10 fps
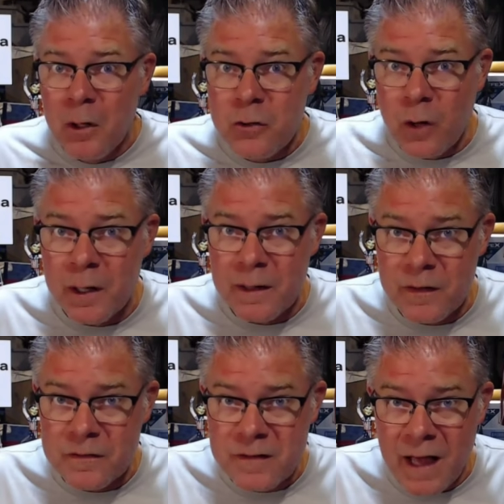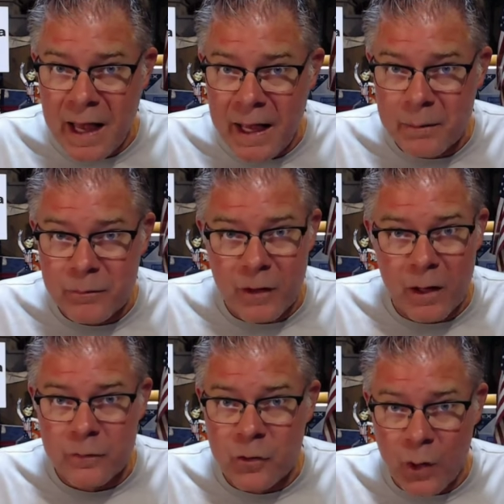during these times
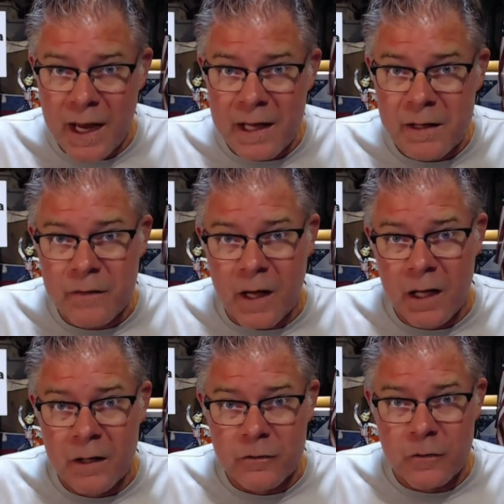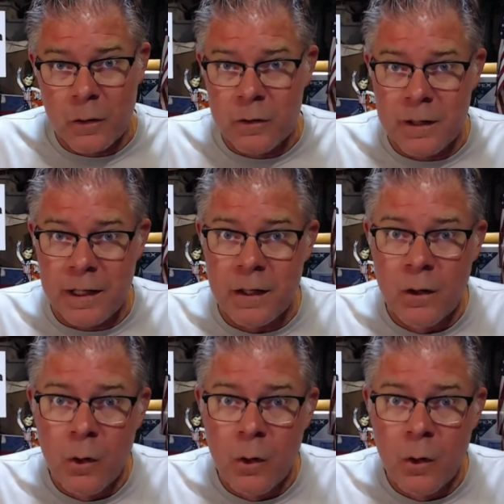of grave uncertainty.